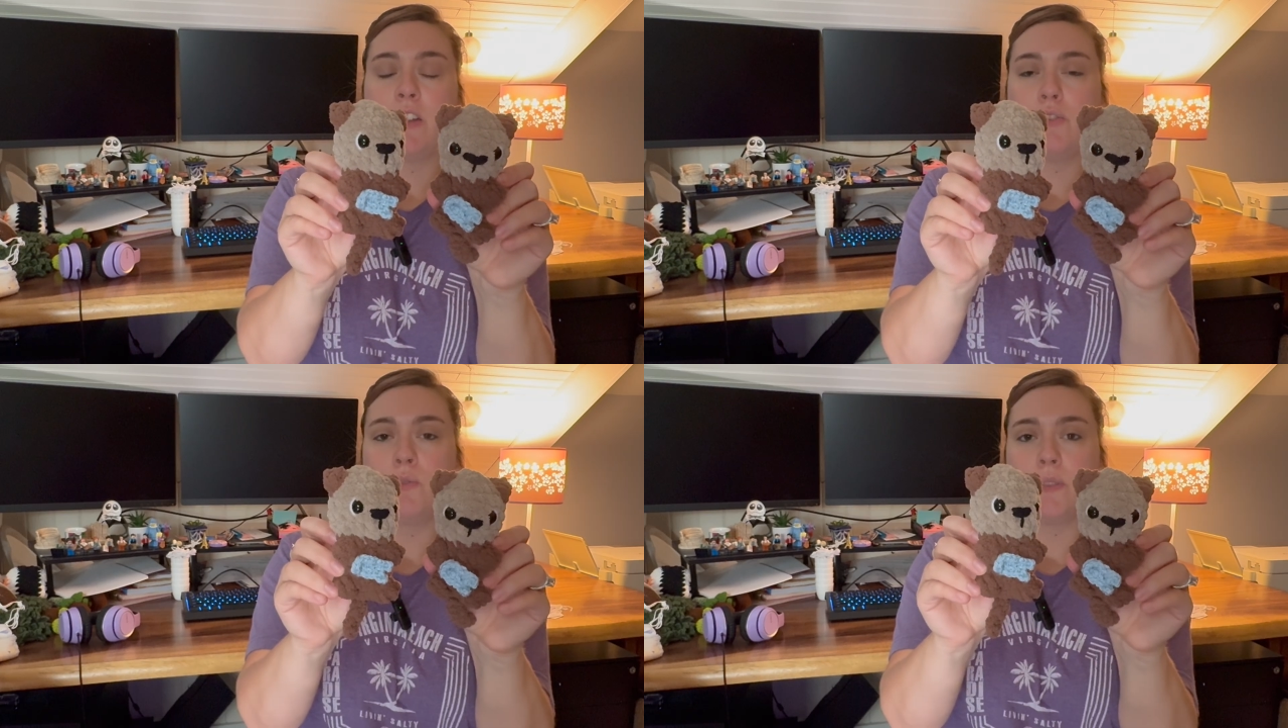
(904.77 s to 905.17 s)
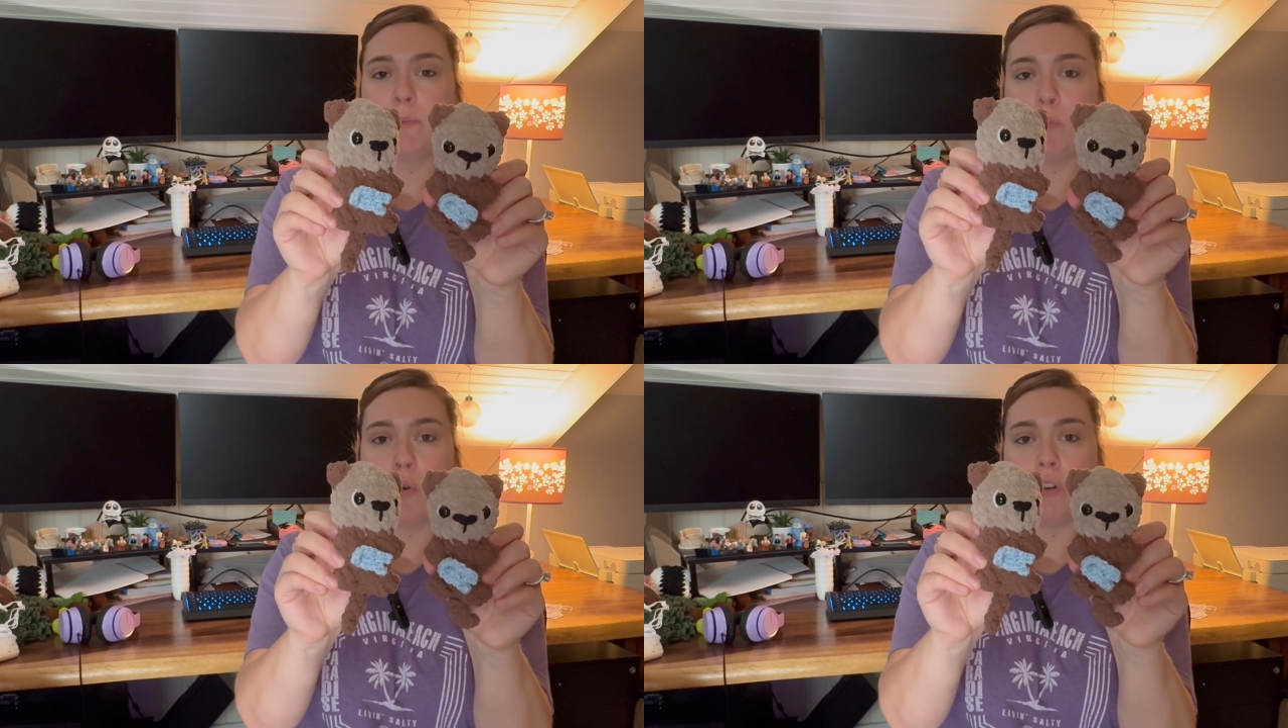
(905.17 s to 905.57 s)
do
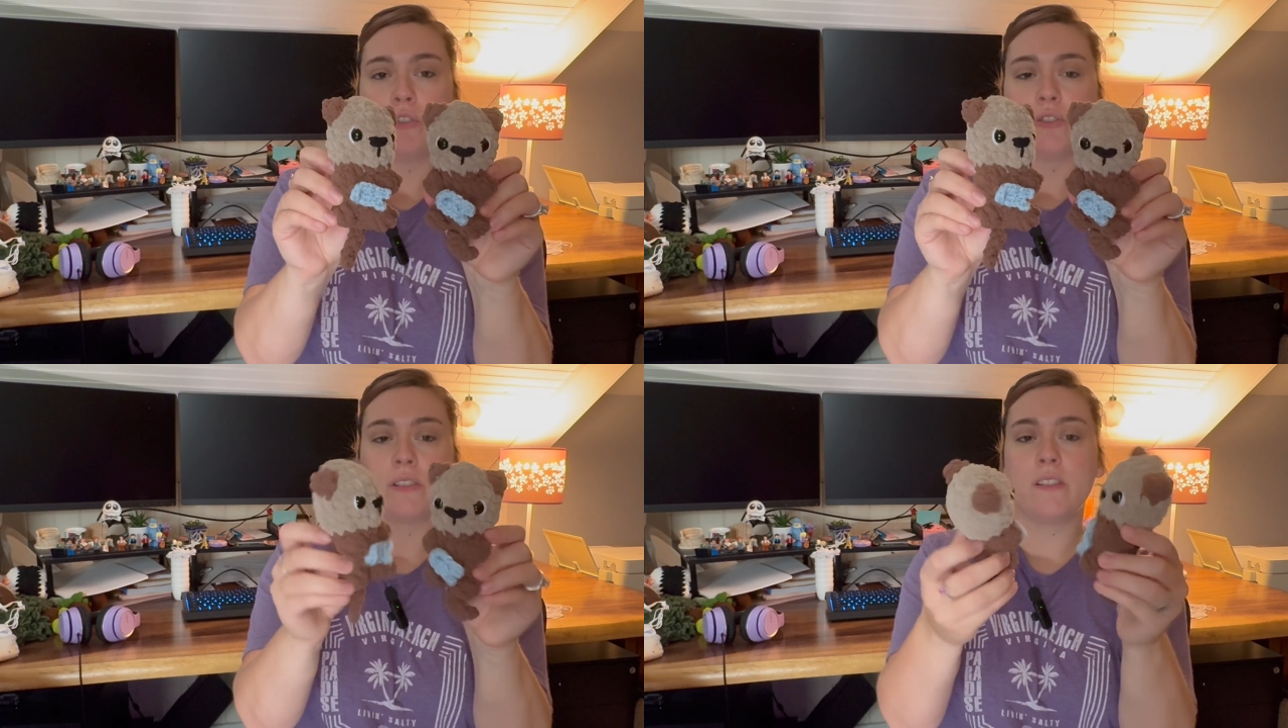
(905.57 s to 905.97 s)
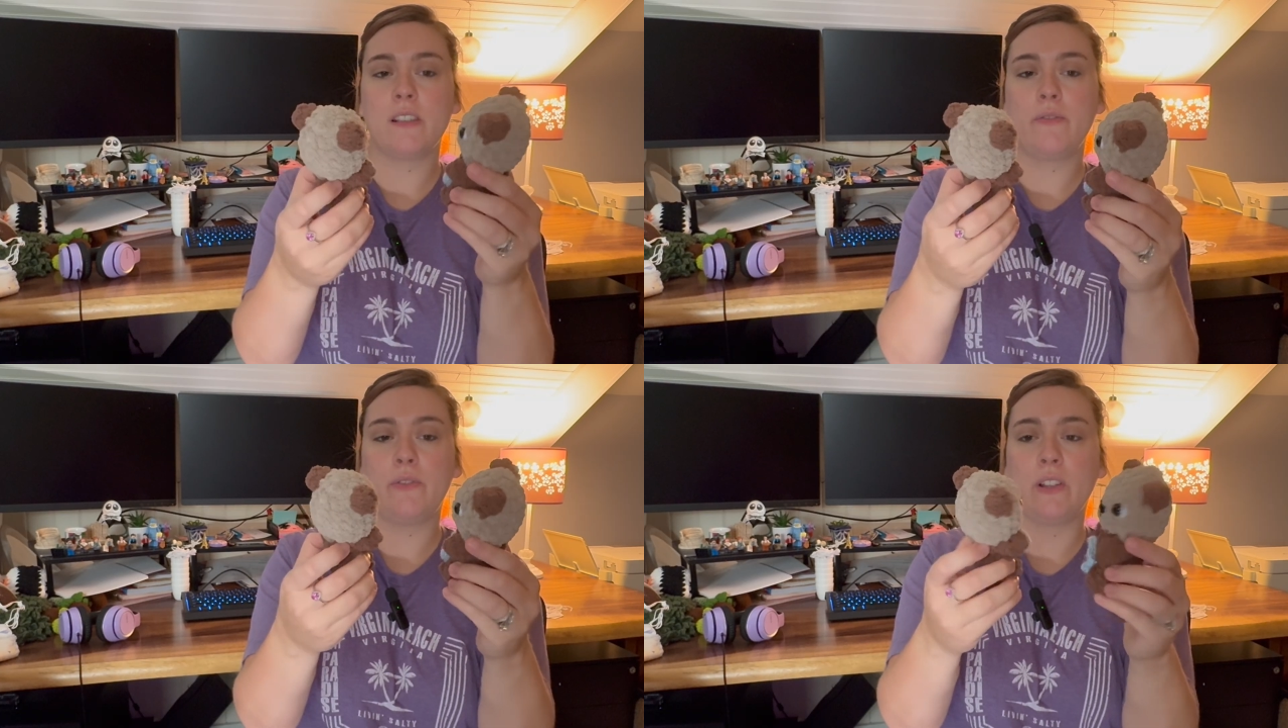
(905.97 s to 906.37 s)
some more, just because
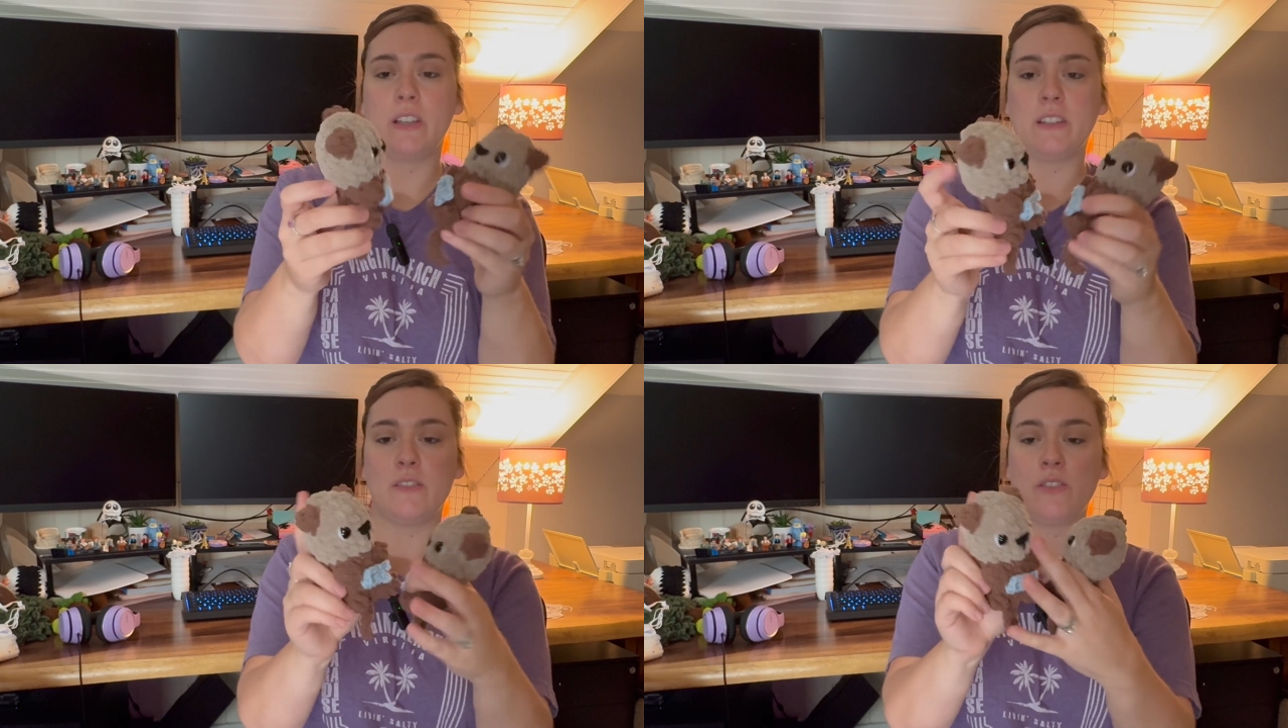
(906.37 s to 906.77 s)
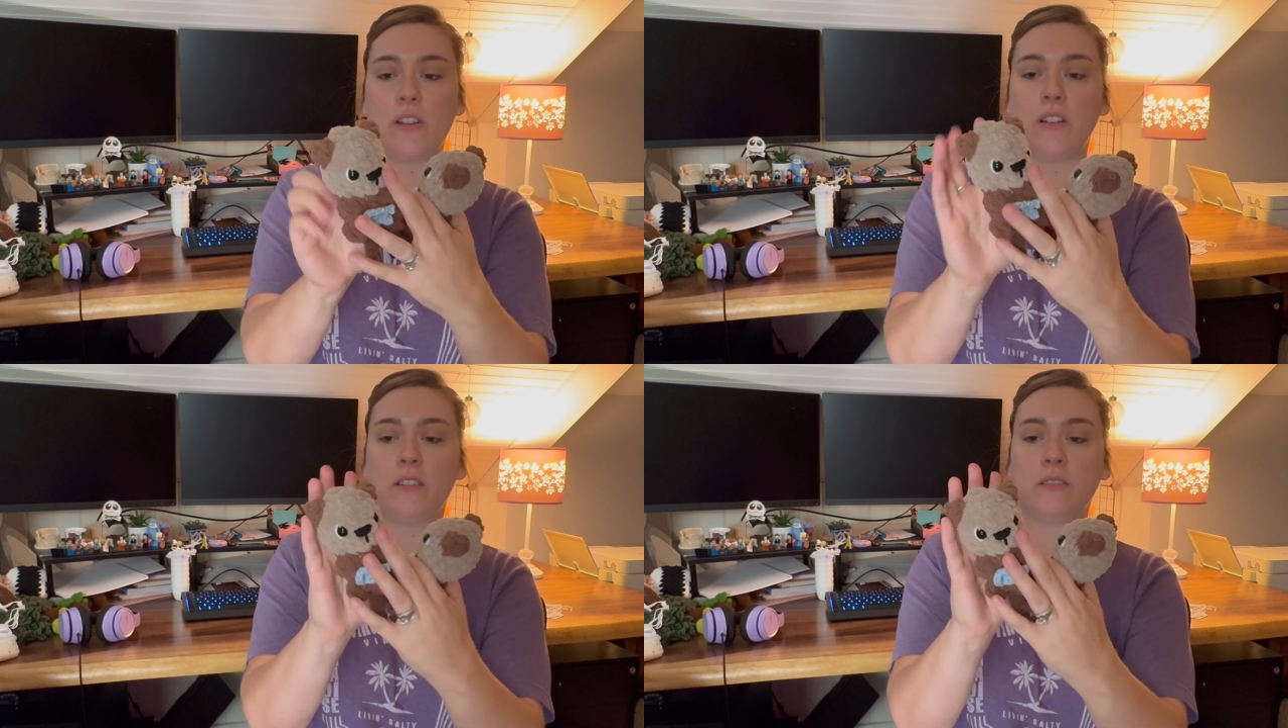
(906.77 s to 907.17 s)
I feel like these
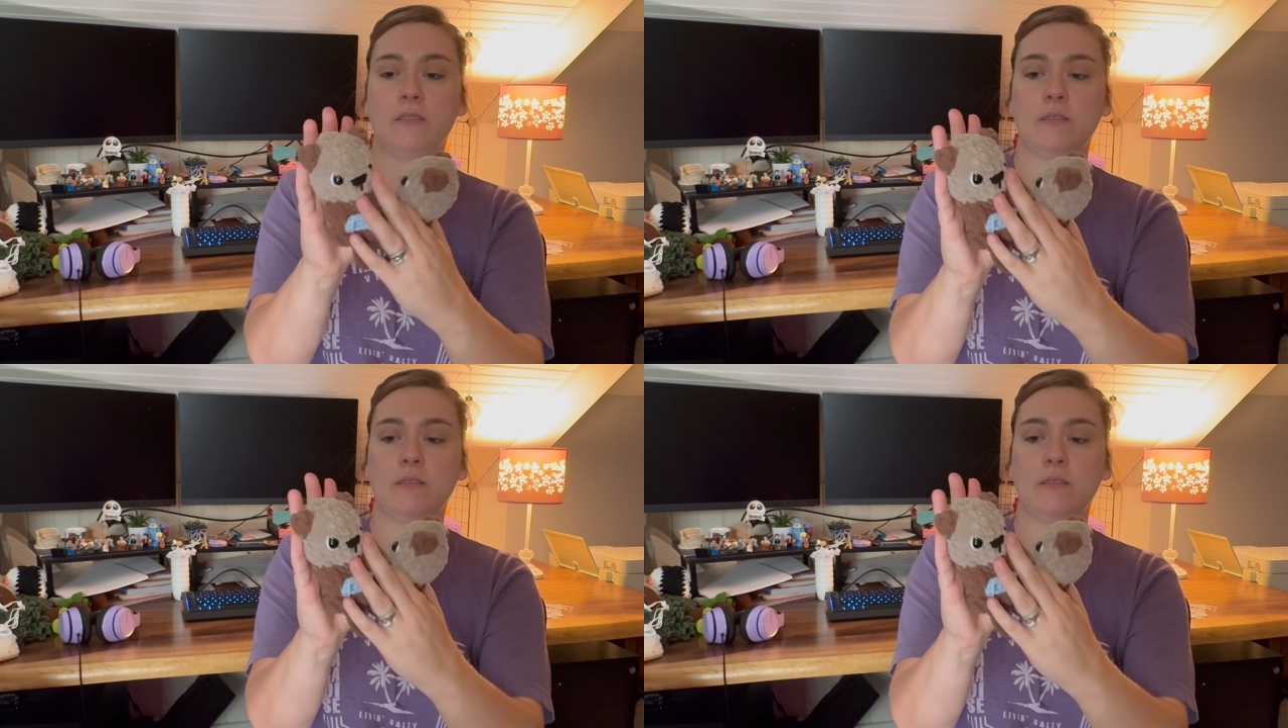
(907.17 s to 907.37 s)
are,